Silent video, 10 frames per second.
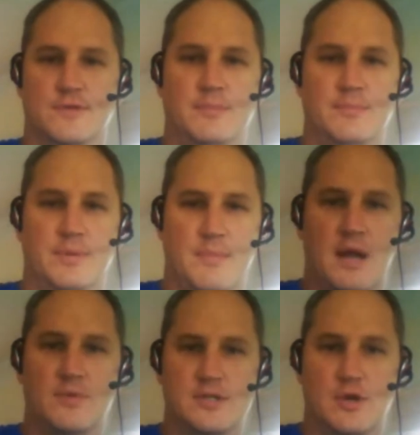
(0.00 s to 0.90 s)
But mine
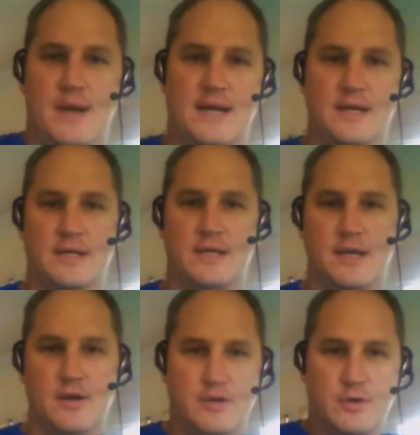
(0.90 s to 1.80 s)
always go back a year, and you
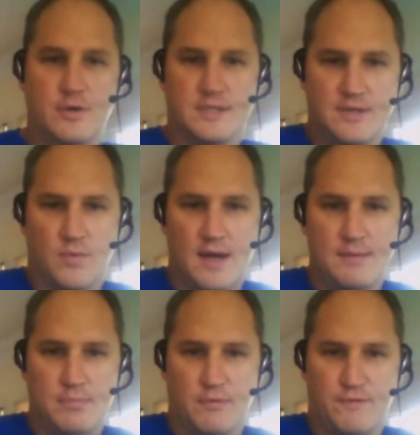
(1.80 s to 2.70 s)
can see right
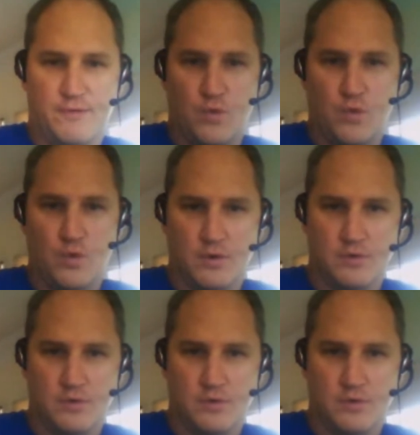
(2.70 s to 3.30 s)
before yours,